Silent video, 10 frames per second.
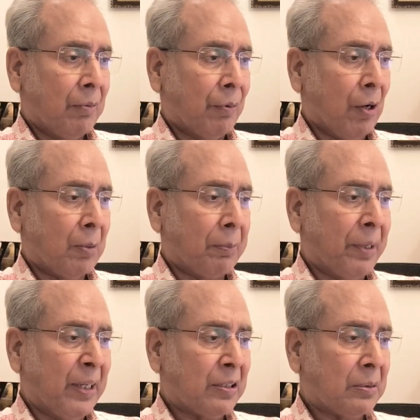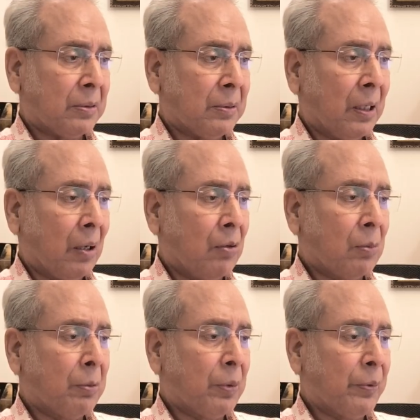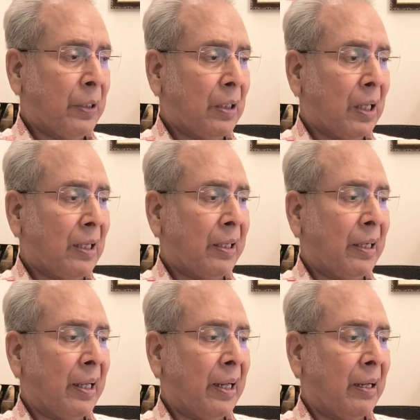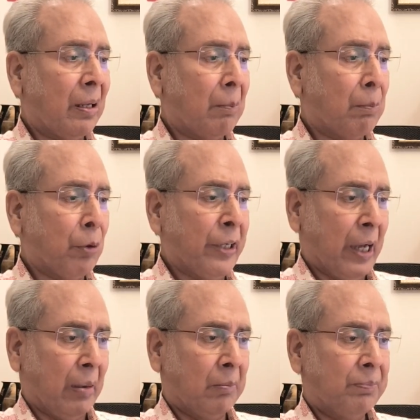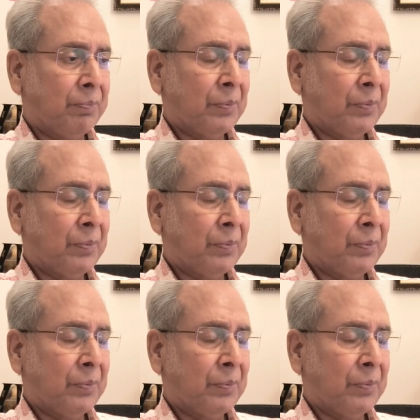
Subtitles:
War breaks out between Thailand and Cambodia.